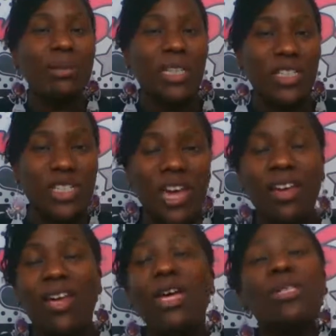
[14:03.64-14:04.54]
stimulus
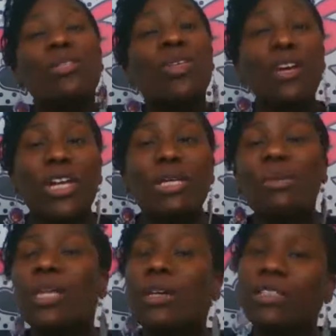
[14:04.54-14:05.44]
check. So they're going to
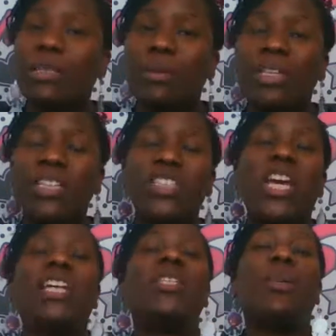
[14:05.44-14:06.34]
use their stimulus
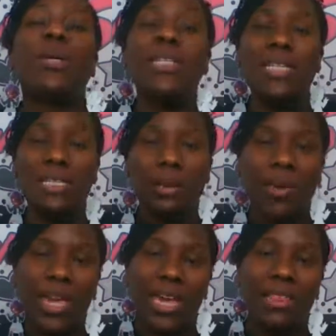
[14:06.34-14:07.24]
check to
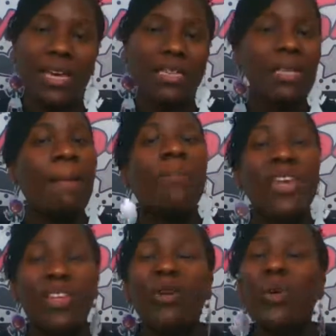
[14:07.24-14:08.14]
participate in this.
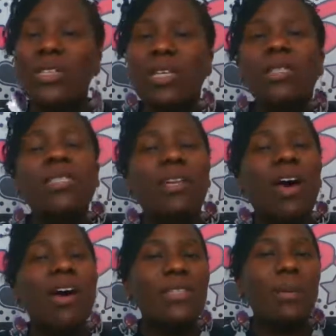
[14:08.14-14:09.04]
And then, of course, they'll
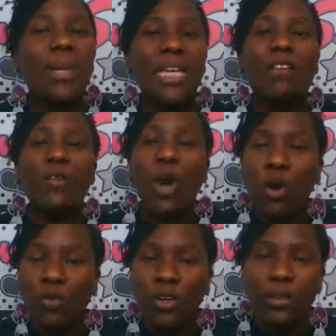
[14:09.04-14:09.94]
still have some money left
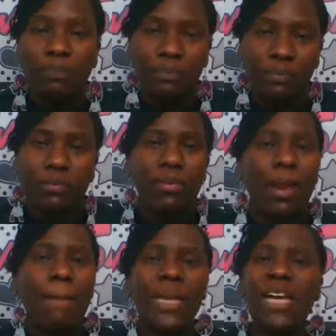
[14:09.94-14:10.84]
over
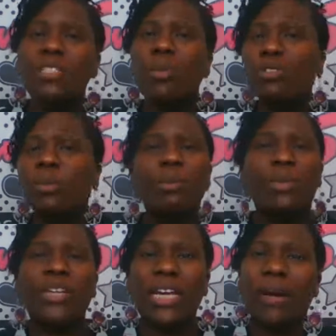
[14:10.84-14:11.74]
because most
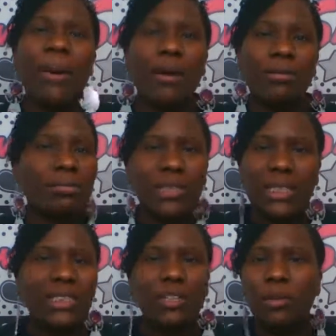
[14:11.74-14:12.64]
people are getting about
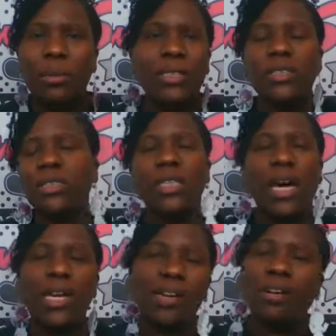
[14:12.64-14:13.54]
$600,
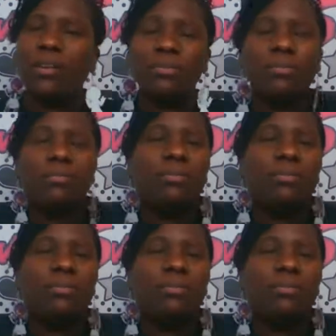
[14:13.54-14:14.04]
I hear,